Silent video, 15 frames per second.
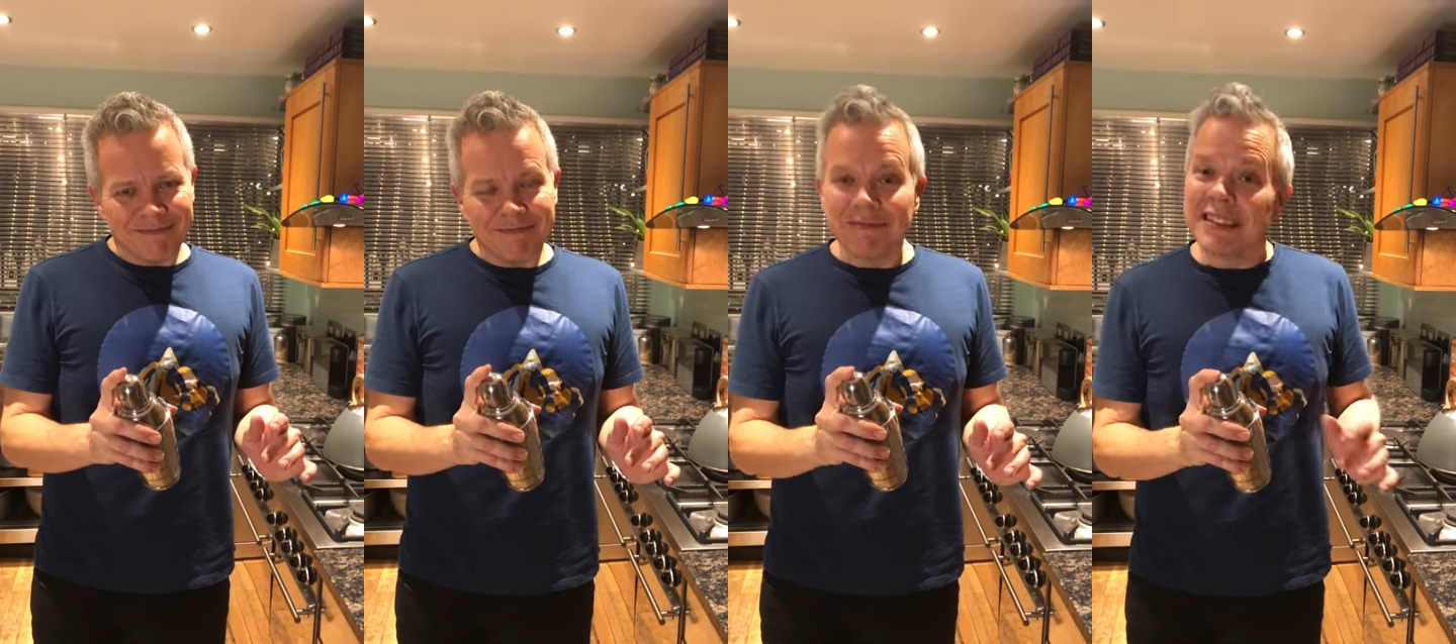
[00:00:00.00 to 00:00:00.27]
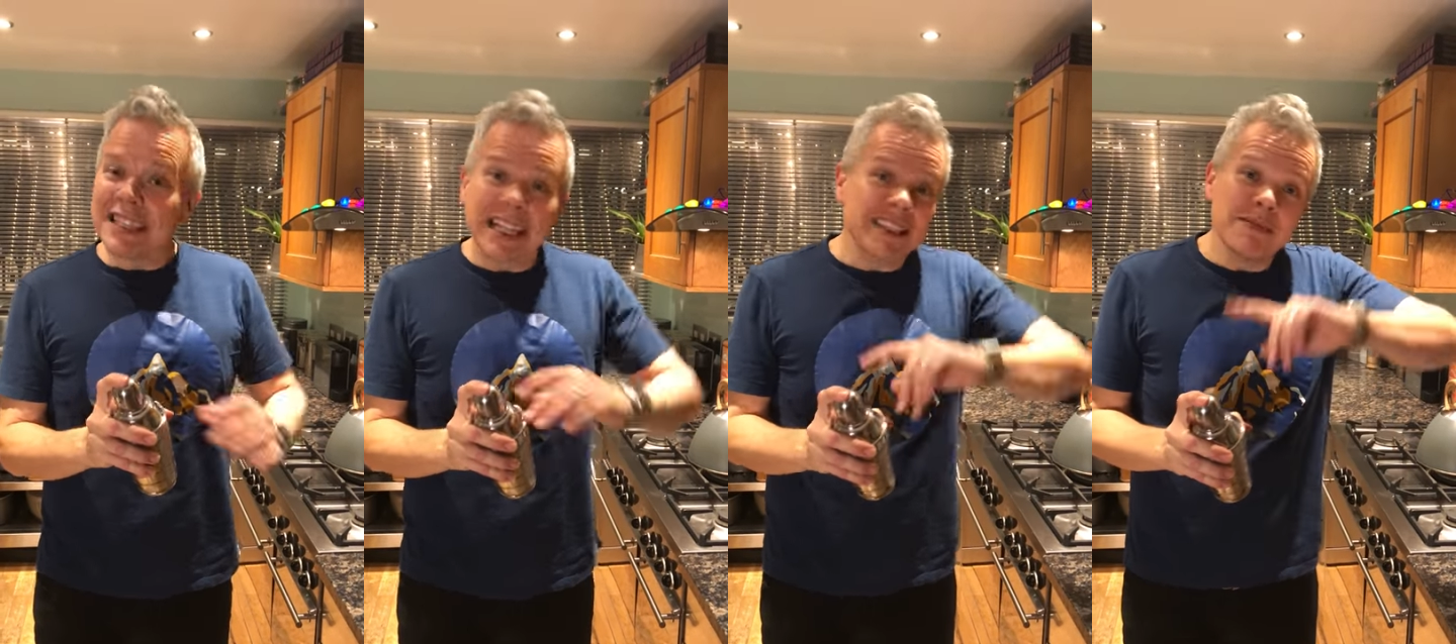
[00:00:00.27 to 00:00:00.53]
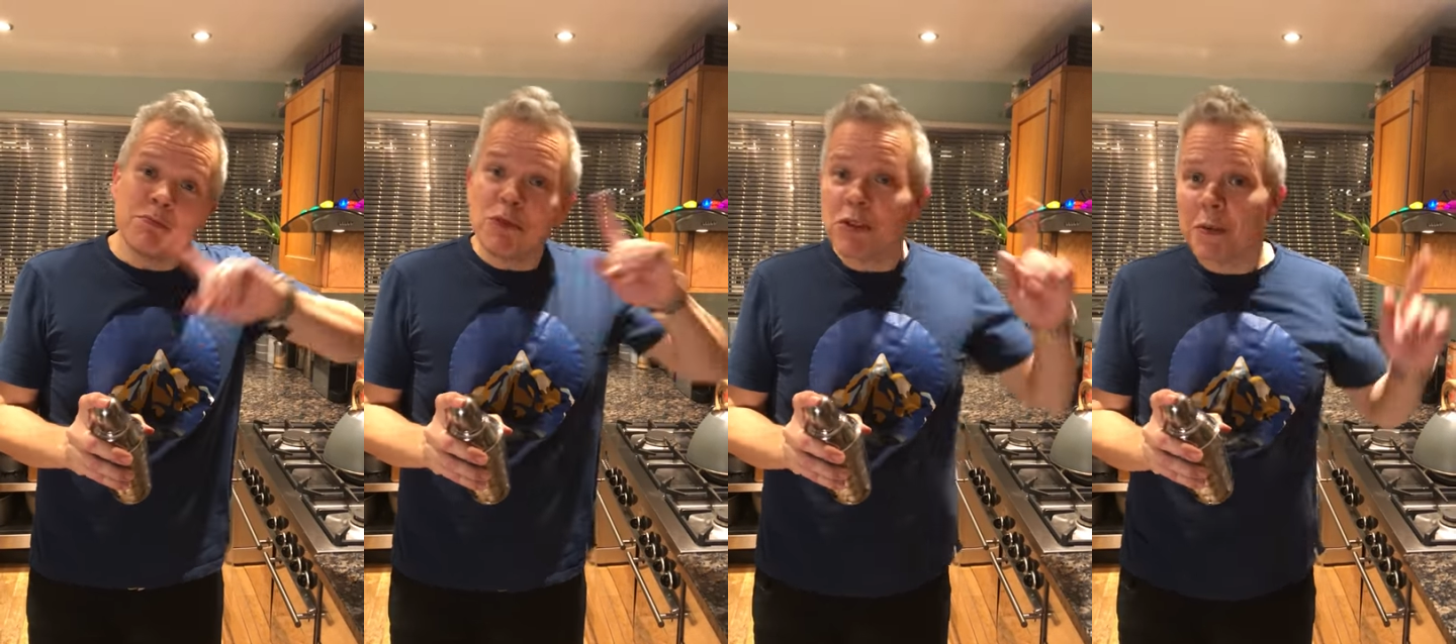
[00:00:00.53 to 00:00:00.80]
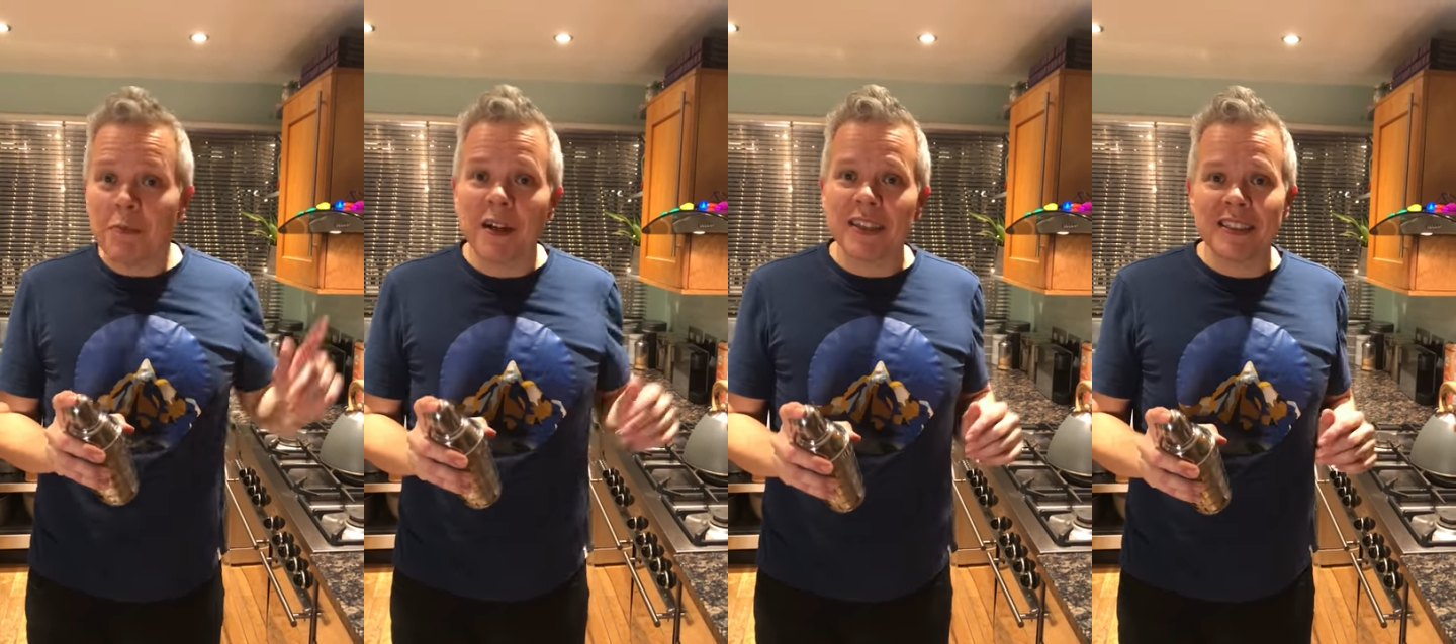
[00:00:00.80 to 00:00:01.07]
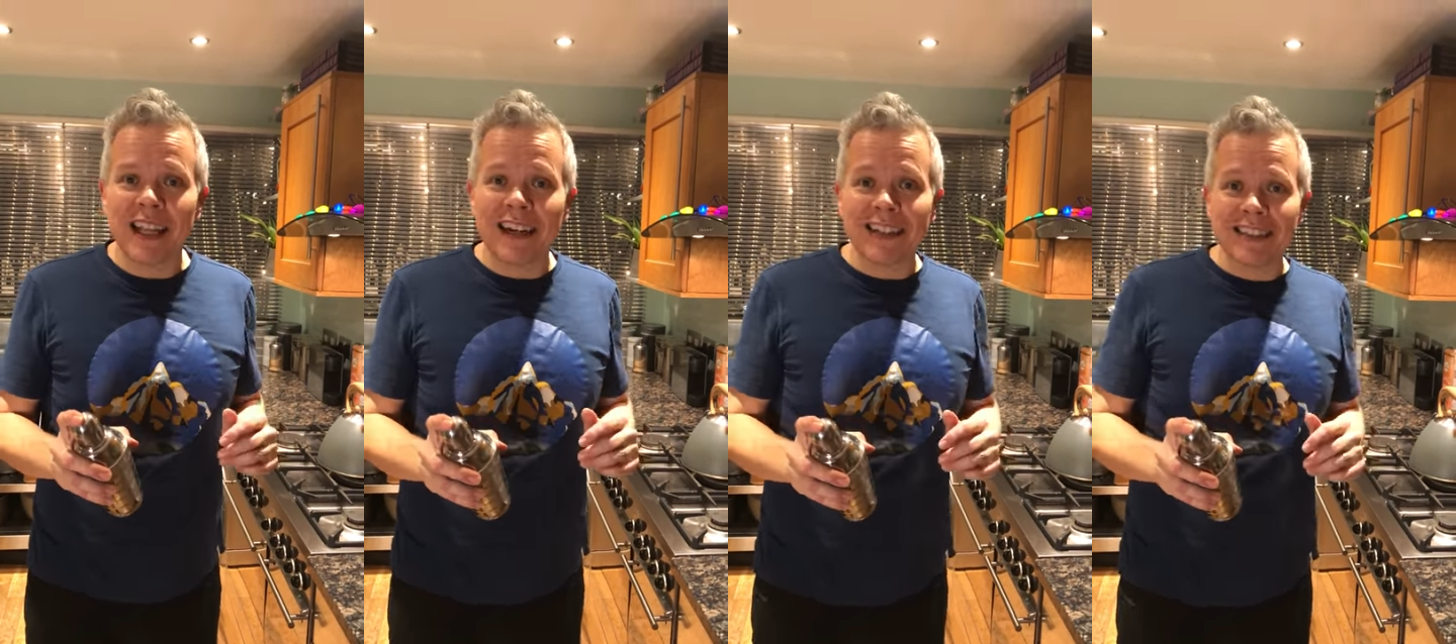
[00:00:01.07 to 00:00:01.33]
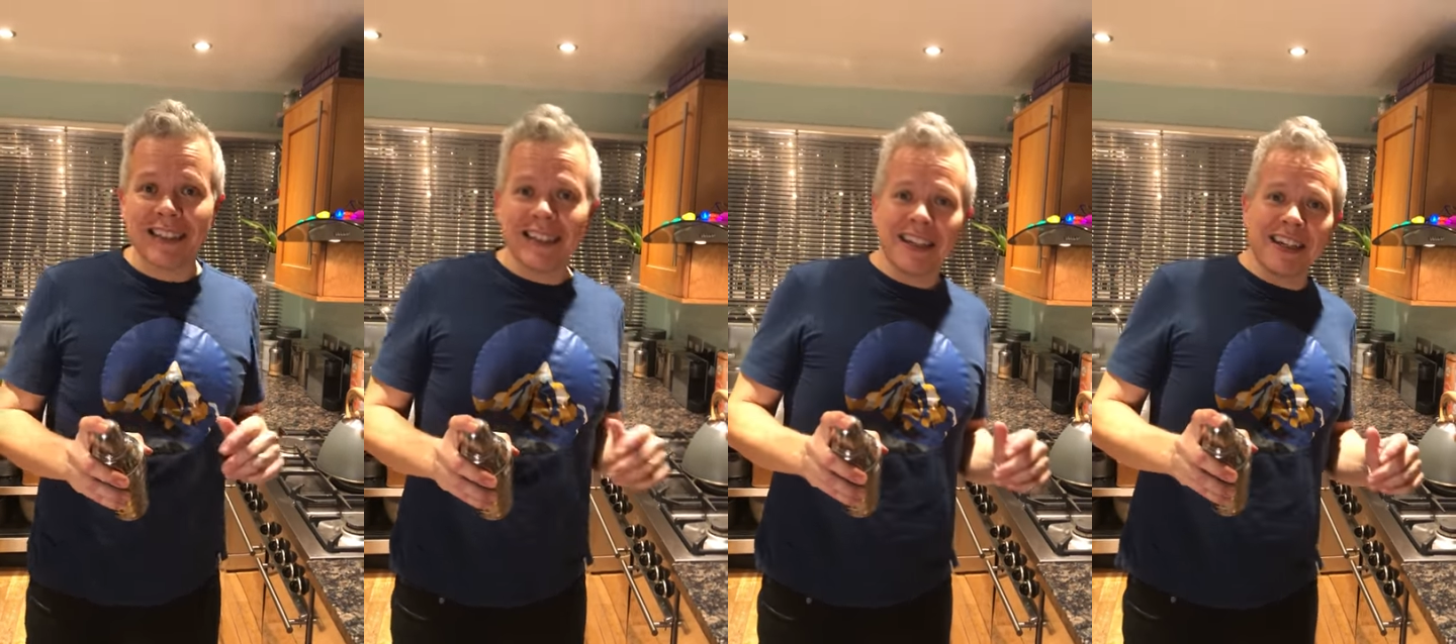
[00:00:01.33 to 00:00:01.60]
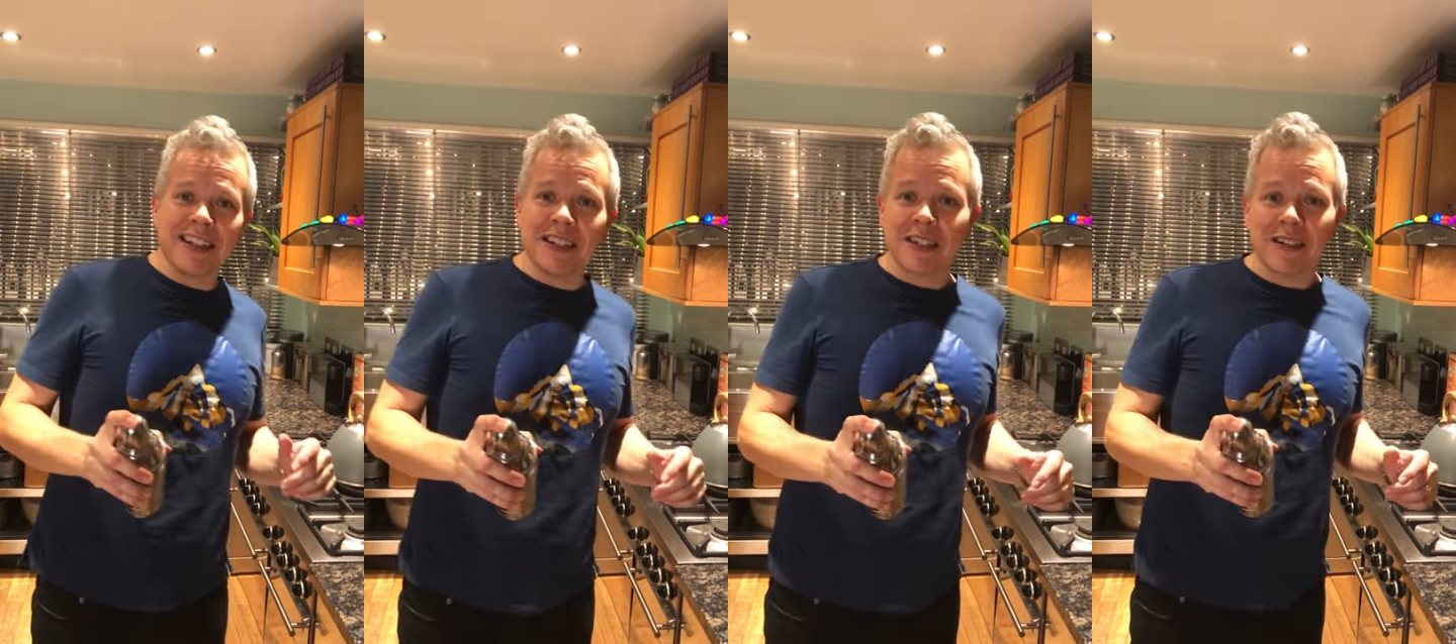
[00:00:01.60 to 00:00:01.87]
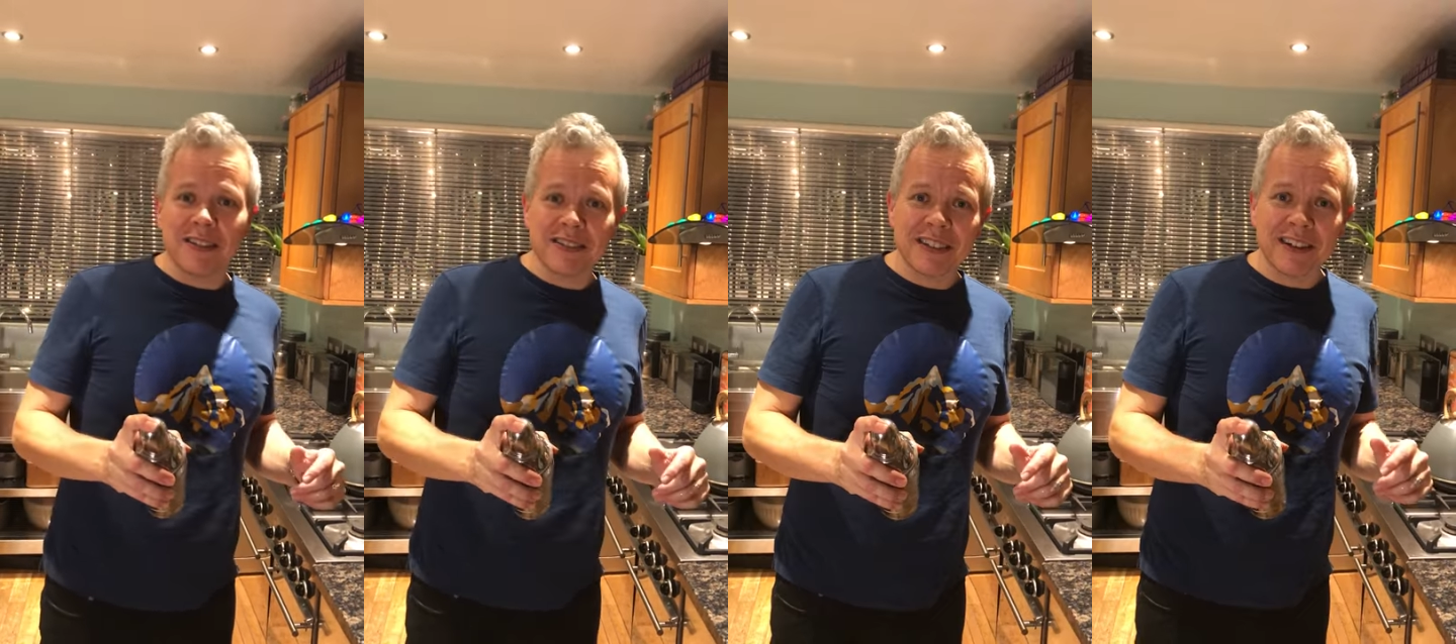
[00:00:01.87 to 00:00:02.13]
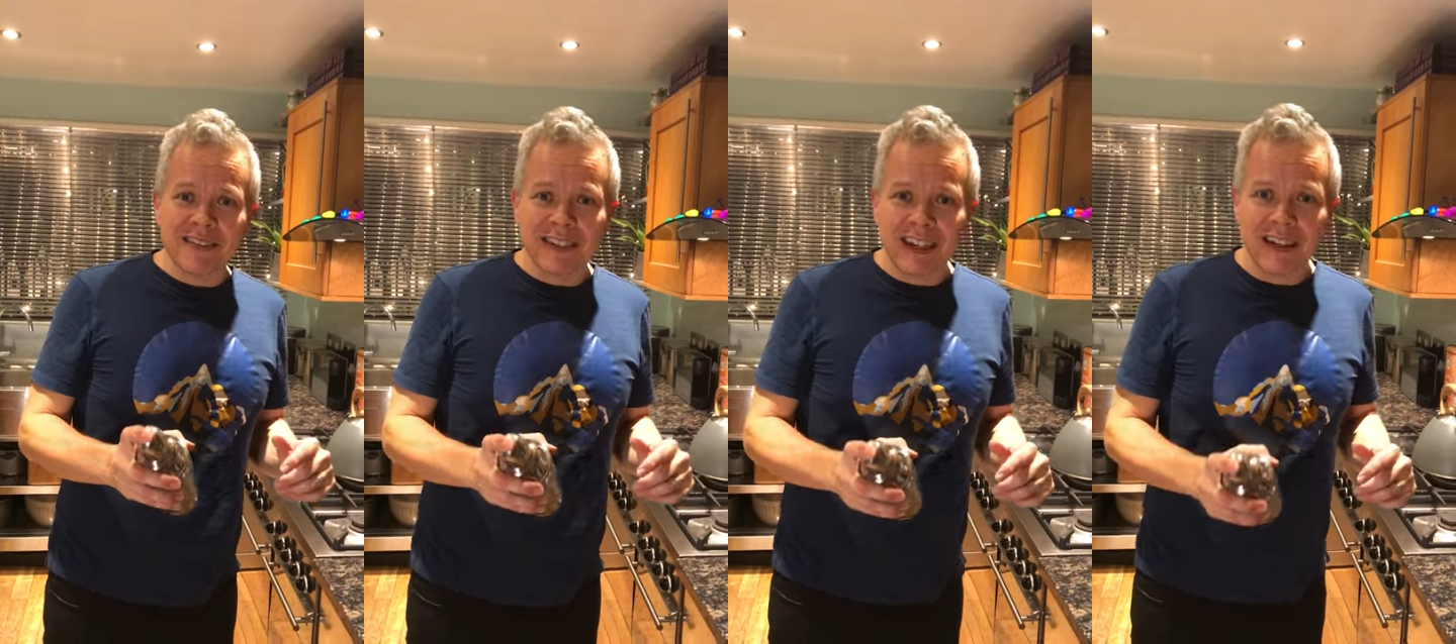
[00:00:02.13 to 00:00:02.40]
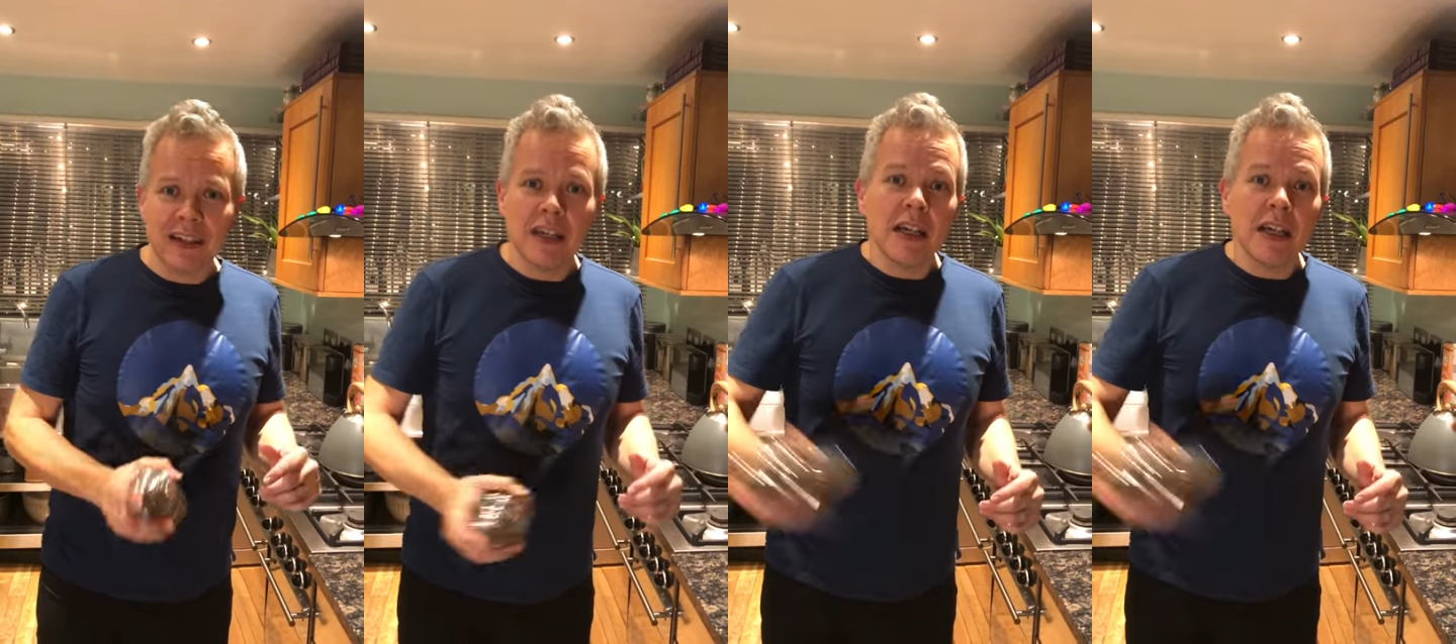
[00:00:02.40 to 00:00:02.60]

But that's more a personality thing than a cocktail thing.